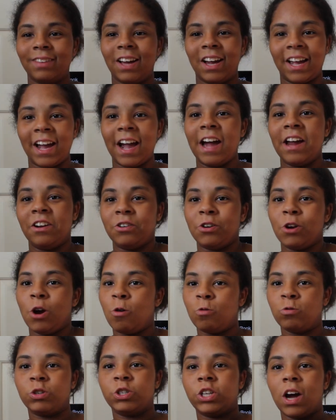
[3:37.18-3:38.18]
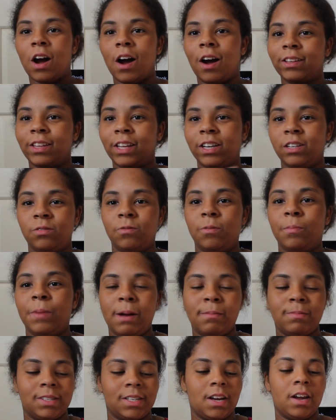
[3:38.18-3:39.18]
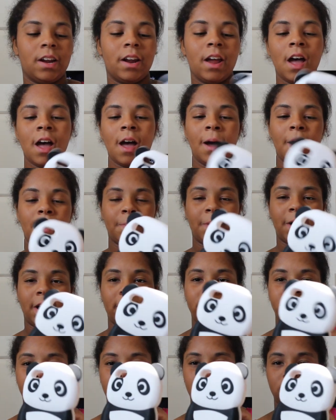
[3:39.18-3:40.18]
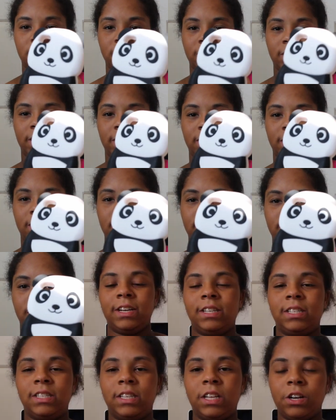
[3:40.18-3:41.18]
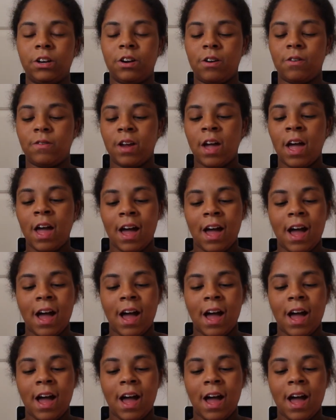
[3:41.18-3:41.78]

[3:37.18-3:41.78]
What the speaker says: Again, no shock that it's from Amazon, but it just looks like this. It's silicone.